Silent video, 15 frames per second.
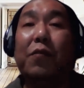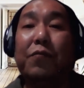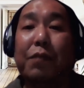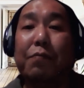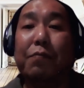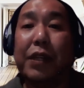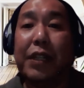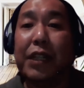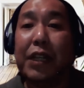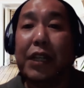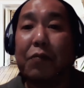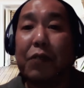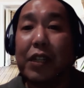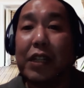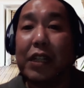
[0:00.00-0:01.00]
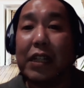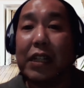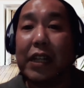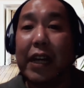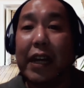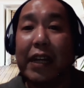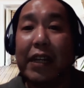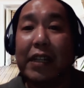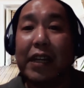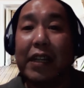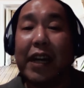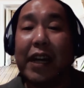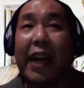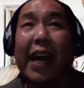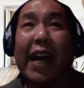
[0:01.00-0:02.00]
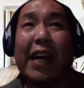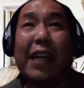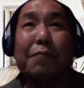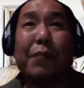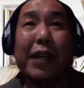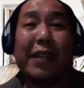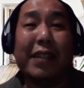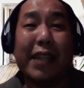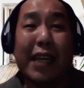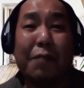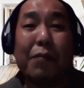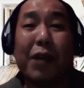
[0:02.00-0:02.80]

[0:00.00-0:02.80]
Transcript: the meeting with Craig, and I had my name